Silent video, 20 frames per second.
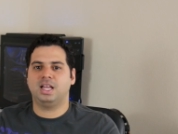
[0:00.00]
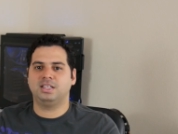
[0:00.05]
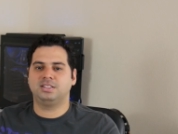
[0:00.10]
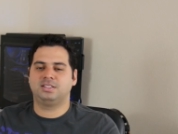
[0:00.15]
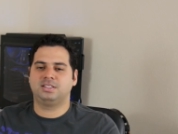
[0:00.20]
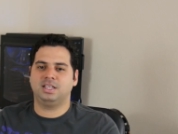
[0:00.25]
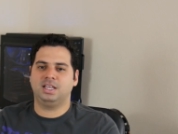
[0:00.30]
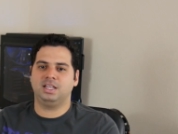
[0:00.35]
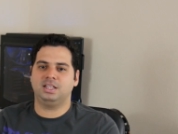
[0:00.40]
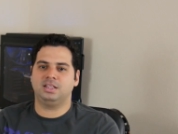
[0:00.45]

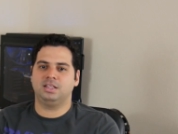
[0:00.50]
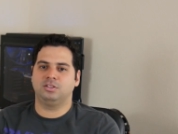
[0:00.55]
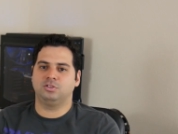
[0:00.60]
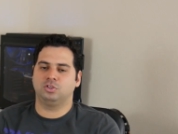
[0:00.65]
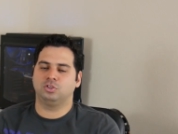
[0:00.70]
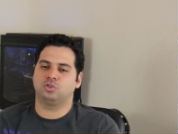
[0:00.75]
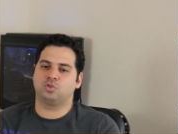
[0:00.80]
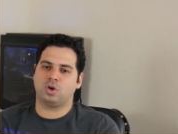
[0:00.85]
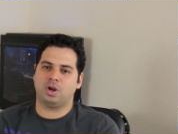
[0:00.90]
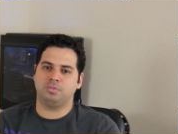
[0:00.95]
that's it.
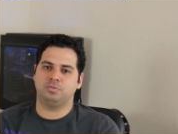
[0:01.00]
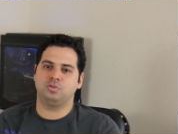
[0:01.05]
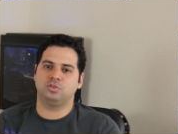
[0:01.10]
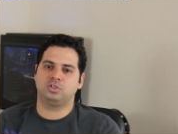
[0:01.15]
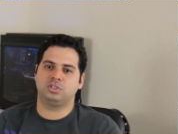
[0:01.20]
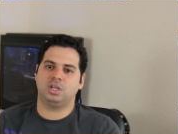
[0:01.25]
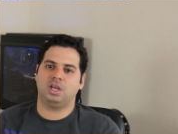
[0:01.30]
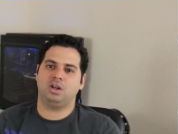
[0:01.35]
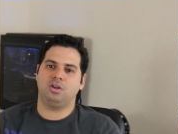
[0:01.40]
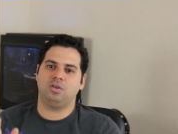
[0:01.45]
Subscribe to
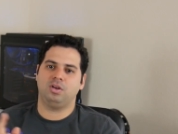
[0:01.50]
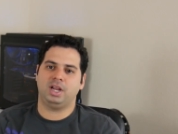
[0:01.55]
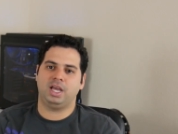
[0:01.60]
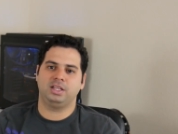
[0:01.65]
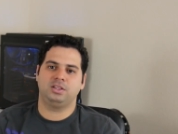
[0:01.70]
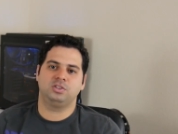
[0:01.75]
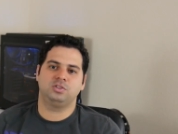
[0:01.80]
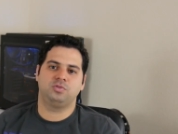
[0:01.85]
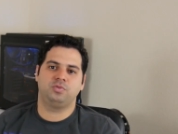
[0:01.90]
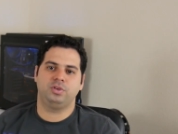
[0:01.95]
the channel,
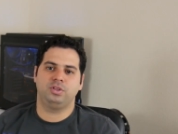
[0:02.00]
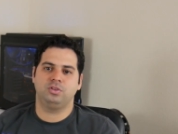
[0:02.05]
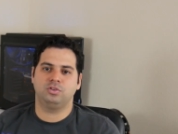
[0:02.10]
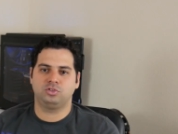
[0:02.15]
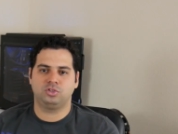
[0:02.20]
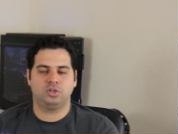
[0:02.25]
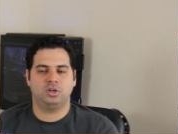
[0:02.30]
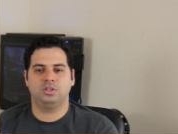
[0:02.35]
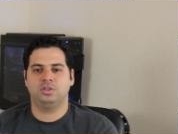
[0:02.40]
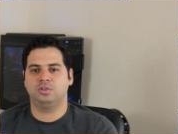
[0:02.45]
like this video,
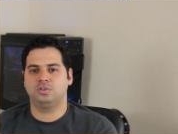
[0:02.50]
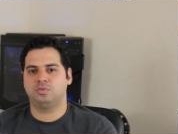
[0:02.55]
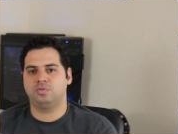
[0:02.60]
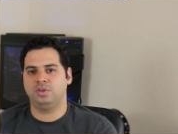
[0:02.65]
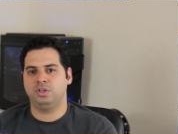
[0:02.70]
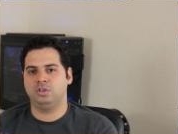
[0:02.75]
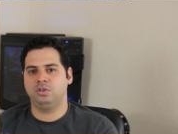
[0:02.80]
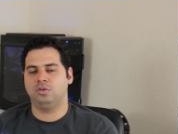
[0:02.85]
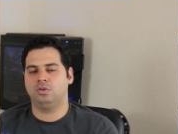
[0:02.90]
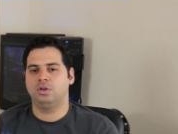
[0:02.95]
share this
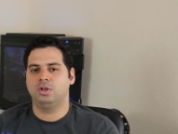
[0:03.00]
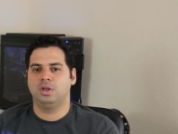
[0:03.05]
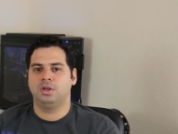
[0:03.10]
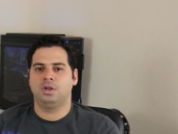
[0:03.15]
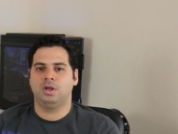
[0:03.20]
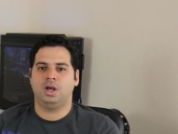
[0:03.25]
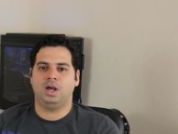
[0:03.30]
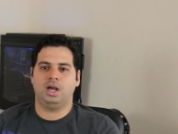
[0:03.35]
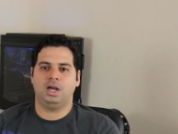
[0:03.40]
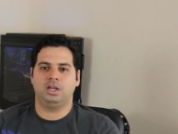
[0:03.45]
video,
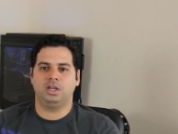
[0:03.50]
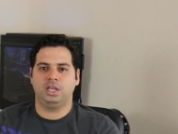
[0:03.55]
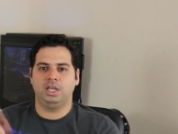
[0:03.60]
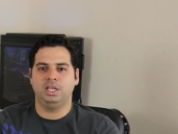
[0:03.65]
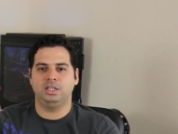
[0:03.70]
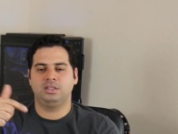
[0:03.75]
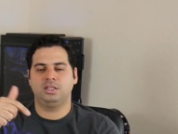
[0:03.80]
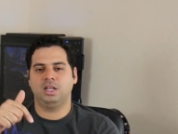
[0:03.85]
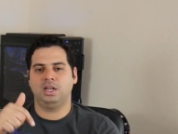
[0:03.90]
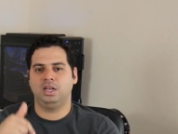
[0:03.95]

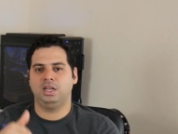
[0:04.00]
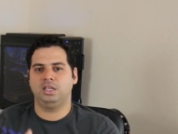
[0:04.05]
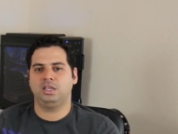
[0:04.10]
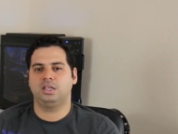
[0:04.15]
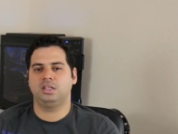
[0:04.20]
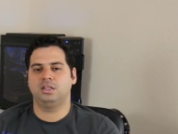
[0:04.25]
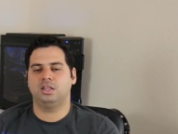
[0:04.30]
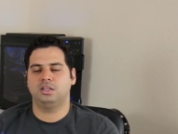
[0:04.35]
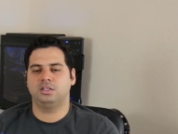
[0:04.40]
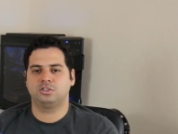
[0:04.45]
hit the
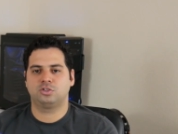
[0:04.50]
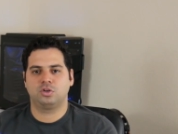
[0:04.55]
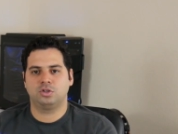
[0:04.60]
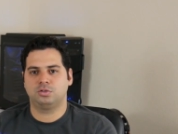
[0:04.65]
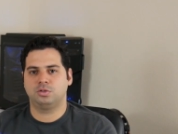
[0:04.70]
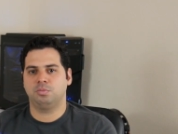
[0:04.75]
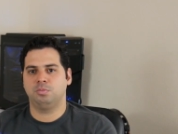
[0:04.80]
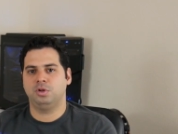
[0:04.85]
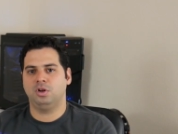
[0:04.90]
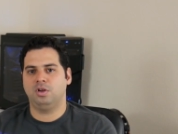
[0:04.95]
link in the
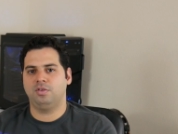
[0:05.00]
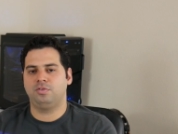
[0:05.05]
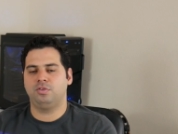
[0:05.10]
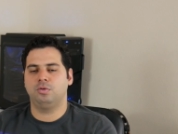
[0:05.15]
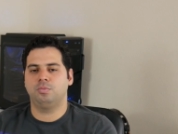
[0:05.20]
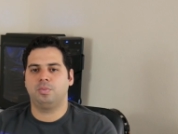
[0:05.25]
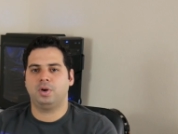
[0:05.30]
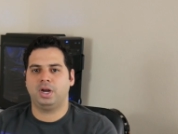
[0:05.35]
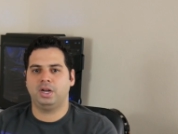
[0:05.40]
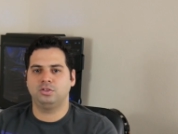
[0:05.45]
description below if
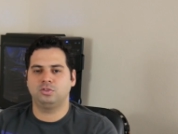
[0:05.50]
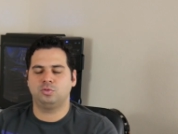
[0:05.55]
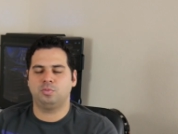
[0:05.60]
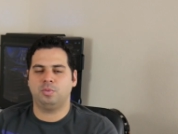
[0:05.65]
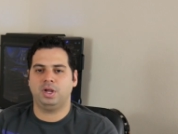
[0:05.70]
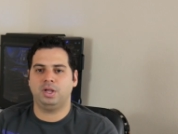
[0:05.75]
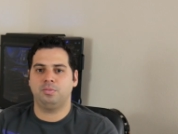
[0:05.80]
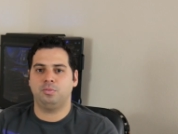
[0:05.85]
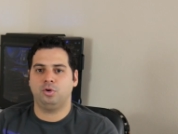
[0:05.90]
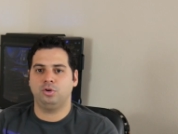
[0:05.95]
you're planning to
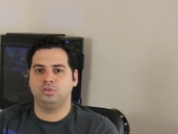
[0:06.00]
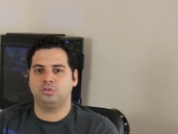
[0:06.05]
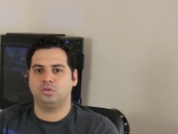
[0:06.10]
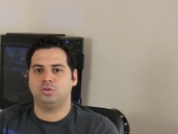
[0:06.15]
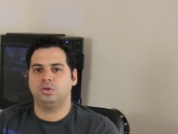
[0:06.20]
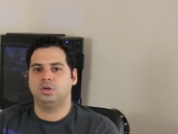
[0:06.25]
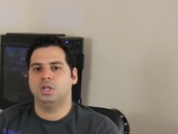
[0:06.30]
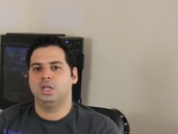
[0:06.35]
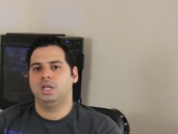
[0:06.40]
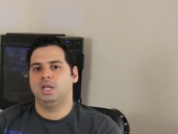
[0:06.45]
buy a
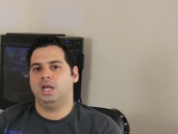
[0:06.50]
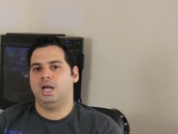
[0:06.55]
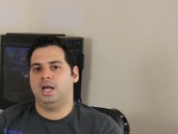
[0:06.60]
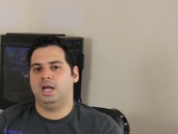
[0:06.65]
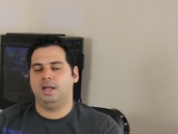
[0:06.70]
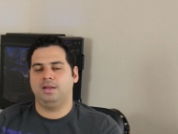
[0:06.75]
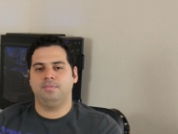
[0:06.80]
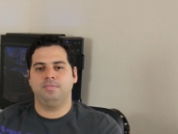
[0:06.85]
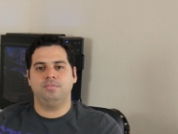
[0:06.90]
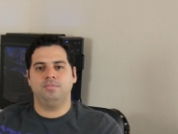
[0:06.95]
monitor,
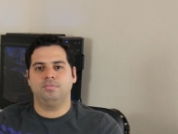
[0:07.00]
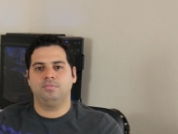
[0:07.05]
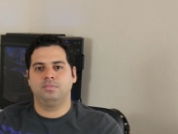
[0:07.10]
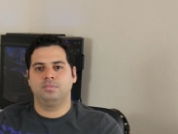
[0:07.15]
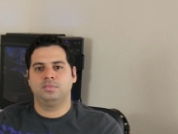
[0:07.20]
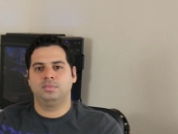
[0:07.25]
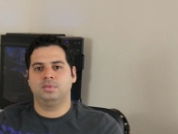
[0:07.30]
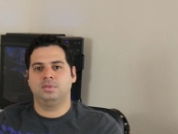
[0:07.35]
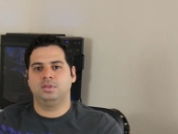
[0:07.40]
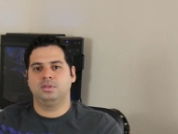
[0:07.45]
and
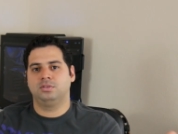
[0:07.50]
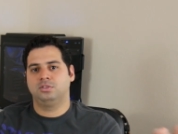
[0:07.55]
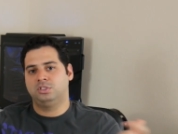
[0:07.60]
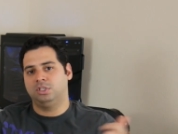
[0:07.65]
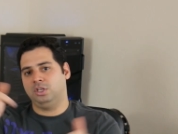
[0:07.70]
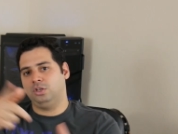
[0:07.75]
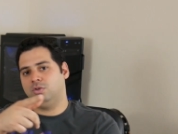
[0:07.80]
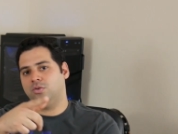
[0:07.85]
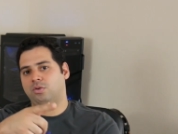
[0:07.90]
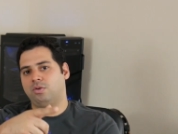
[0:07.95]

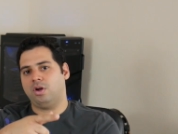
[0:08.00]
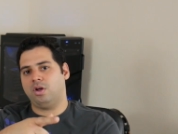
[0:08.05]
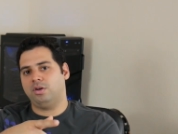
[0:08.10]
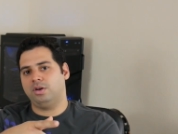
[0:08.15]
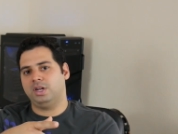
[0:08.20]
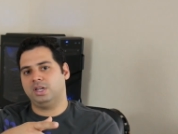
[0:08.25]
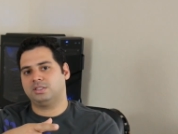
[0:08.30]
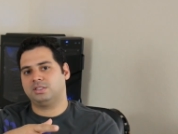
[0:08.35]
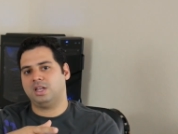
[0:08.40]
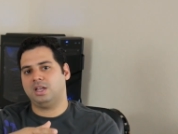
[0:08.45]
see you
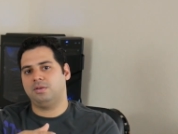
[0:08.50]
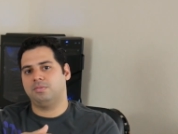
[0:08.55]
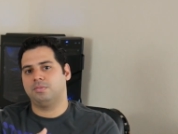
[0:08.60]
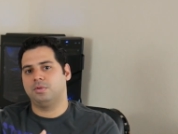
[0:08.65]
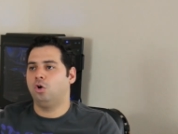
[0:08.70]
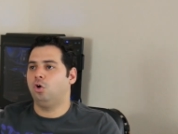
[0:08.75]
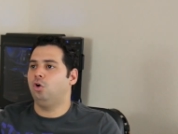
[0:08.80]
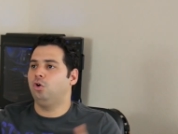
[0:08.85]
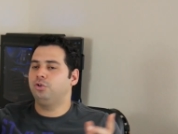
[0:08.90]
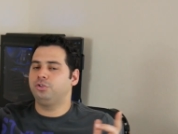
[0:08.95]
around next time.
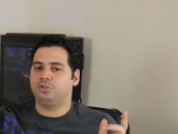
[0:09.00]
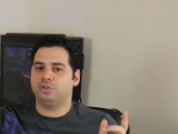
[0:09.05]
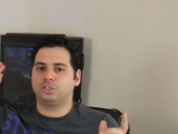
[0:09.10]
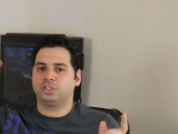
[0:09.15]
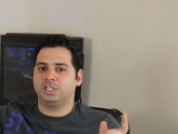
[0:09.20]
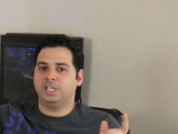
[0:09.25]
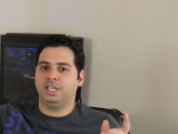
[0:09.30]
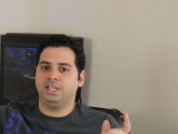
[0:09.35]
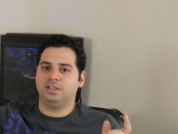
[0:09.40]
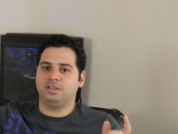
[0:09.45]
Or
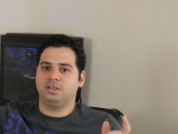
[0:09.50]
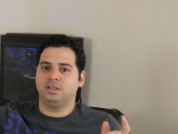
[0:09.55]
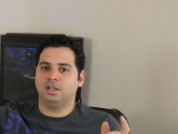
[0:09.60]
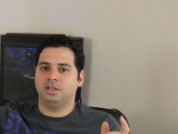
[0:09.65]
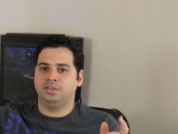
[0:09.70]
just hit